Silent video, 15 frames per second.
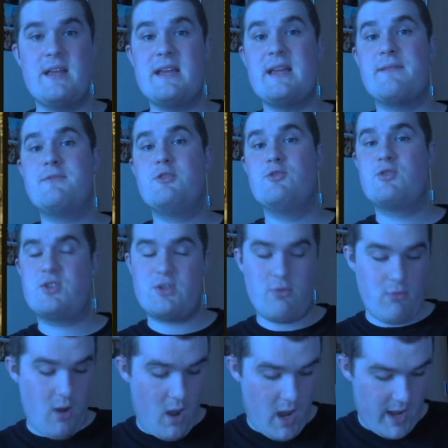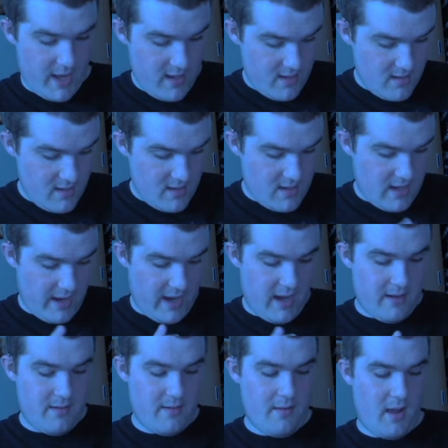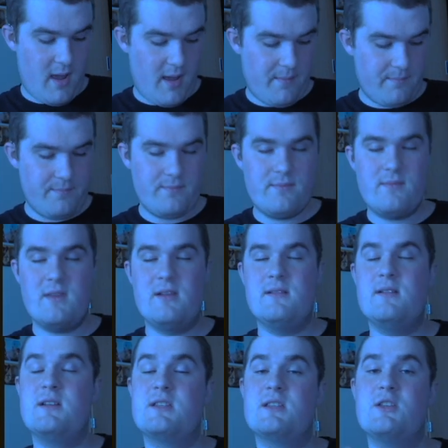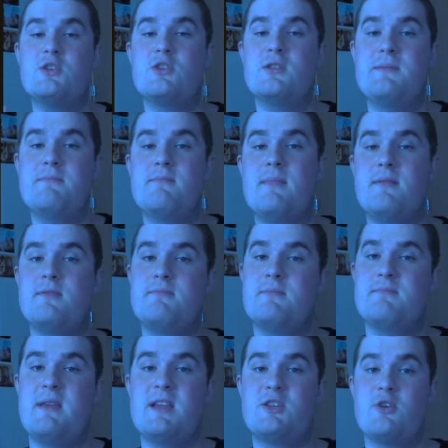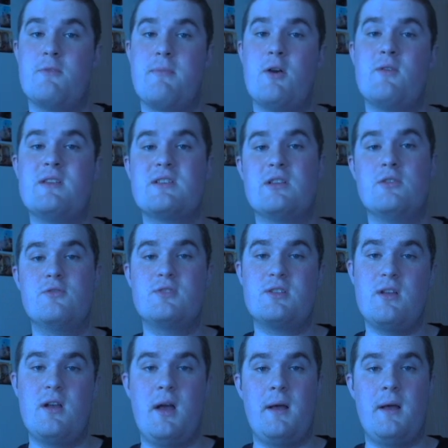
He gives you Scry, and essentially makes your opponents lose